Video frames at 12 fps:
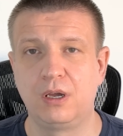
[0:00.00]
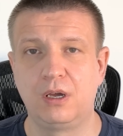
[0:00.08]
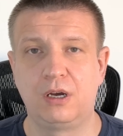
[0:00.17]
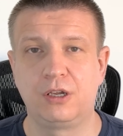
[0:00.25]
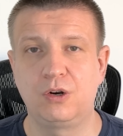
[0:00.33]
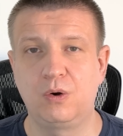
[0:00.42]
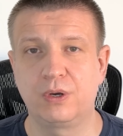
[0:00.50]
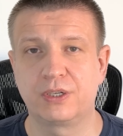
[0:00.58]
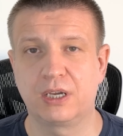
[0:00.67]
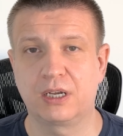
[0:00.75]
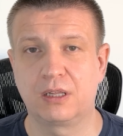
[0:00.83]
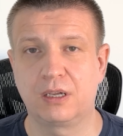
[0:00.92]
You know
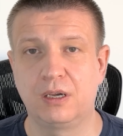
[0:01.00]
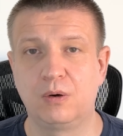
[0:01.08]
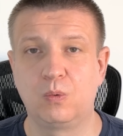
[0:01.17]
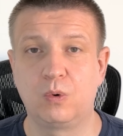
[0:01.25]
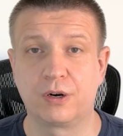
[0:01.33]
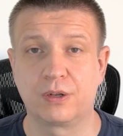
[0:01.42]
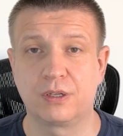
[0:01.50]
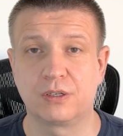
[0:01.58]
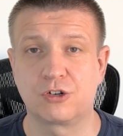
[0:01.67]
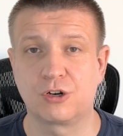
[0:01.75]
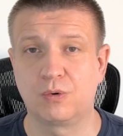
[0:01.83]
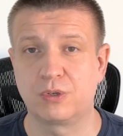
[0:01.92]
exactly where this
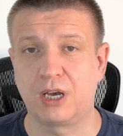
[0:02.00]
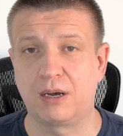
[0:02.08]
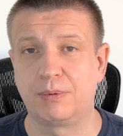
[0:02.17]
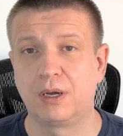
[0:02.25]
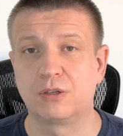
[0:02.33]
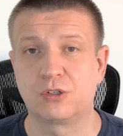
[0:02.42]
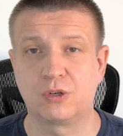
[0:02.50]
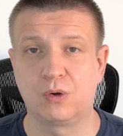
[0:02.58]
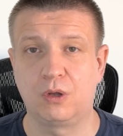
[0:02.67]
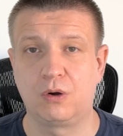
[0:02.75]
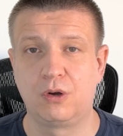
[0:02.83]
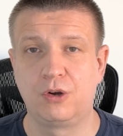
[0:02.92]
shows up,
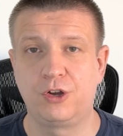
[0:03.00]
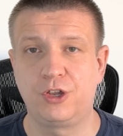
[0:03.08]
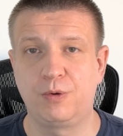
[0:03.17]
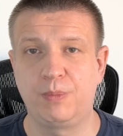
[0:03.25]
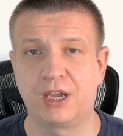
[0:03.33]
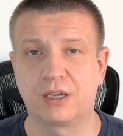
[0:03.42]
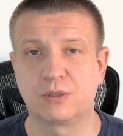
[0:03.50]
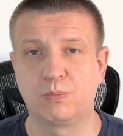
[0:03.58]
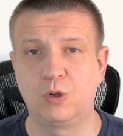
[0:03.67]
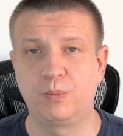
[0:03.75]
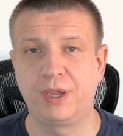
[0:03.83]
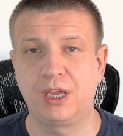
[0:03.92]
so you make a
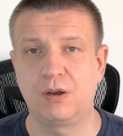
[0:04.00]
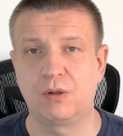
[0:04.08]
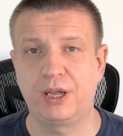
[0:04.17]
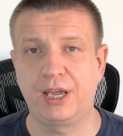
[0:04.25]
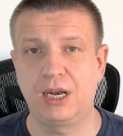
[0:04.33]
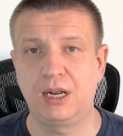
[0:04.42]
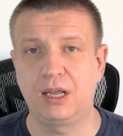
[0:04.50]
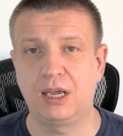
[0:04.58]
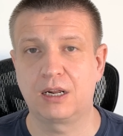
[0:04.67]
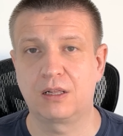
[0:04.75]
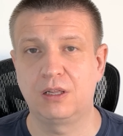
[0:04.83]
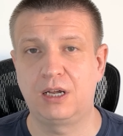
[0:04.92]
small manual edit
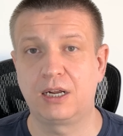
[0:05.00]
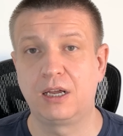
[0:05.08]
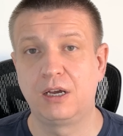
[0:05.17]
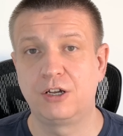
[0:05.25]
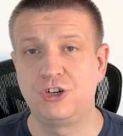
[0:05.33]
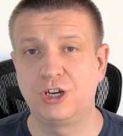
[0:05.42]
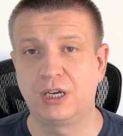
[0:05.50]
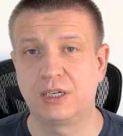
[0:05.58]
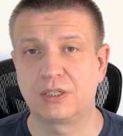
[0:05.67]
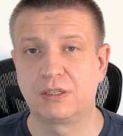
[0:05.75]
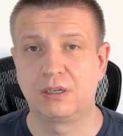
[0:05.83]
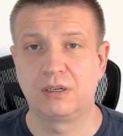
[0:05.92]
and Claude
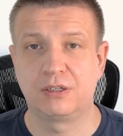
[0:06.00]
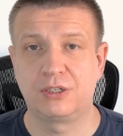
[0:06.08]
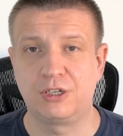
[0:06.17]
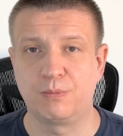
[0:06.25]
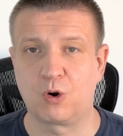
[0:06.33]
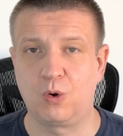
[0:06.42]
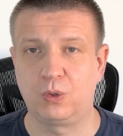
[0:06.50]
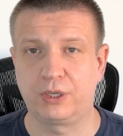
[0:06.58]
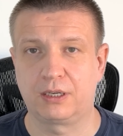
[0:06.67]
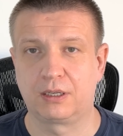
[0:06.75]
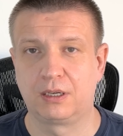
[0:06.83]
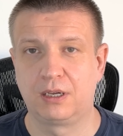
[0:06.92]
just steamrolled it.
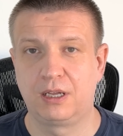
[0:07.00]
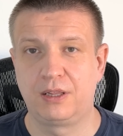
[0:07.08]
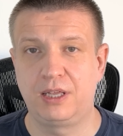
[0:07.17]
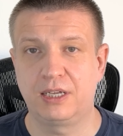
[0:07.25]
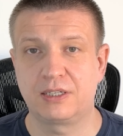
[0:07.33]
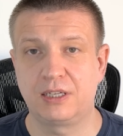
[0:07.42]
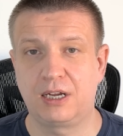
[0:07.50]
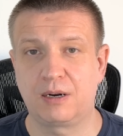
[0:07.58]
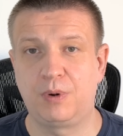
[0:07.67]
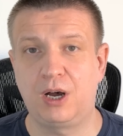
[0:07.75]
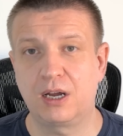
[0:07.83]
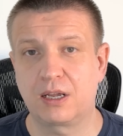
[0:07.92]
That's not a
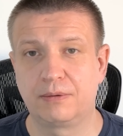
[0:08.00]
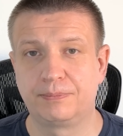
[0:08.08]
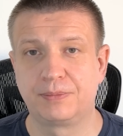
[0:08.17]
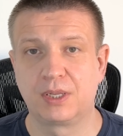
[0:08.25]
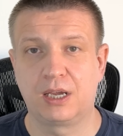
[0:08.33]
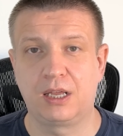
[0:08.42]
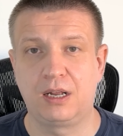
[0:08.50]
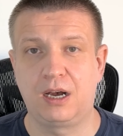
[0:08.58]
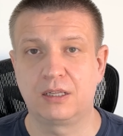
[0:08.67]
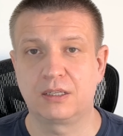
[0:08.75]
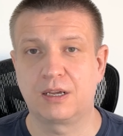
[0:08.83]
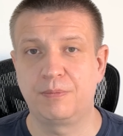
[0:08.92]
bug. An
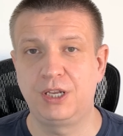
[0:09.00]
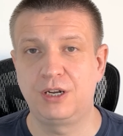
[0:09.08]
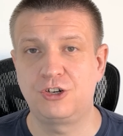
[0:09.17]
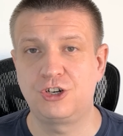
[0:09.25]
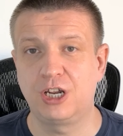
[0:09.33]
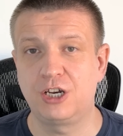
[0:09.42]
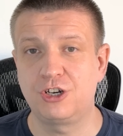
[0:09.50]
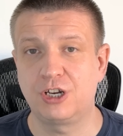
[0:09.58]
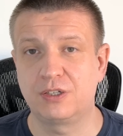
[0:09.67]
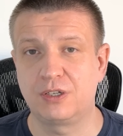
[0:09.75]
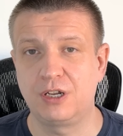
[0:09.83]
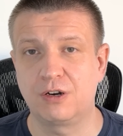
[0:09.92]
uncommitted change
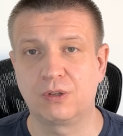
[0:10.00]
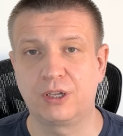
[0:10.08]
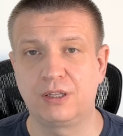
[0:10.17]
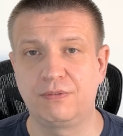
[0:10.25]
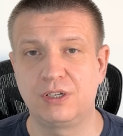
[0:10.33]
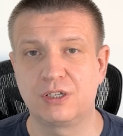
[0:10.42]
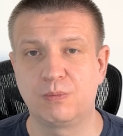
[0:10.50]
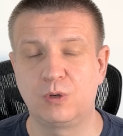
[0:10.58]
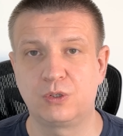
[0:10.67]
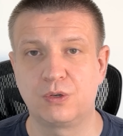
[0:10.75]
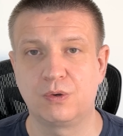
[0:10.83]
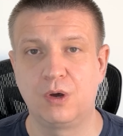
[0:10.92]
is nearly invisible
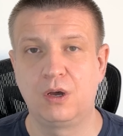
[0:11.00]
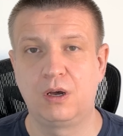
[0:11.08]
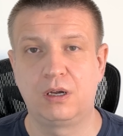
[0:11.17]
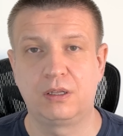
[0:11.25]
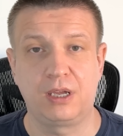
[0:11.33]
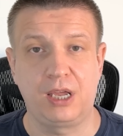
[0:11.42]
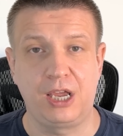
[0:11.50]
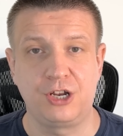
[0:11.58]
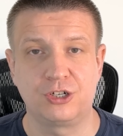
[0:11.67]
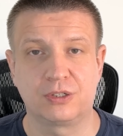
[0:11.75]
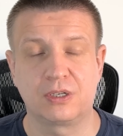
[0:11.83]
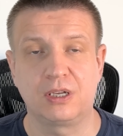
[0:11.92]
to the
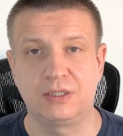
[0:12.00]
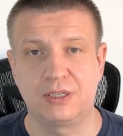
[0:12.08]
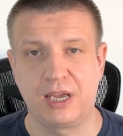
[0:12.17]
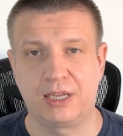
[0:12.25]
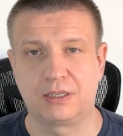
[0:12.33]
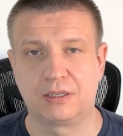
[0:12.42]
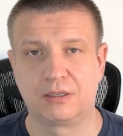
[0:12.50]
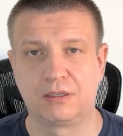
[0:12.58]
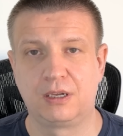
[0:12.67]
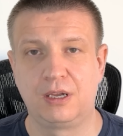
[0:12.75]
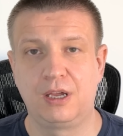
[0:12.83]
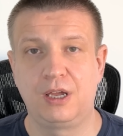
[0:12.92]
agent's intent.
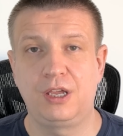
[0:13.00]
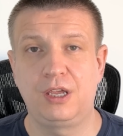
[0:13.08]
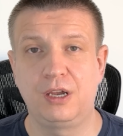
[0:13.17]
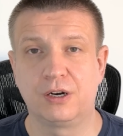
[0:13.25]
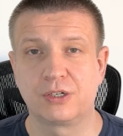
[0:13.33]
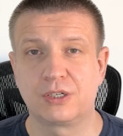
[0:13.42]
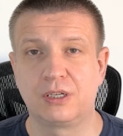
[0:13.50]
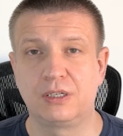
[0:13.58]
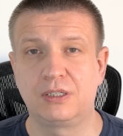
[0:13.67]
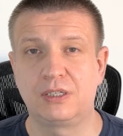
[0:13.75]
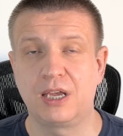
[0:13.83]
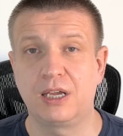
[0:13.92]
Here's the
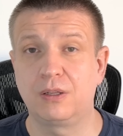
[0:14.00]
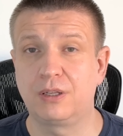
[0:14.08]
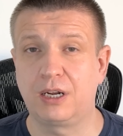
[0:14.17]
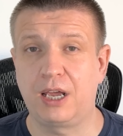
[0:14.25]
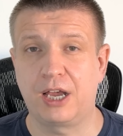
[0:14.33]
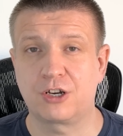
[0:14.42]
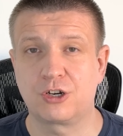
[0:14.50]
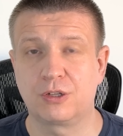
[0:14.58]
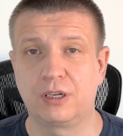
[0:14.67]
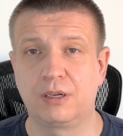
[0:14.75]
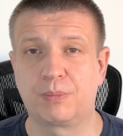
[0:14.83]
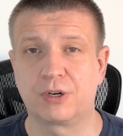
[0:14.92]
detail that
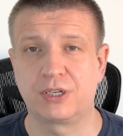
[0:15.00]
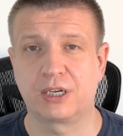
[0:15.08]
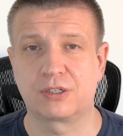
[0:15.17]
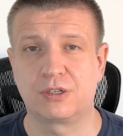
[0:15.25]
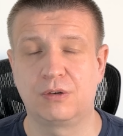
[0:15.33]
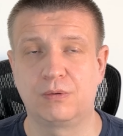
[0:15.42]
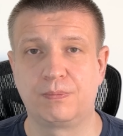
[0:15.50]
actually protects you.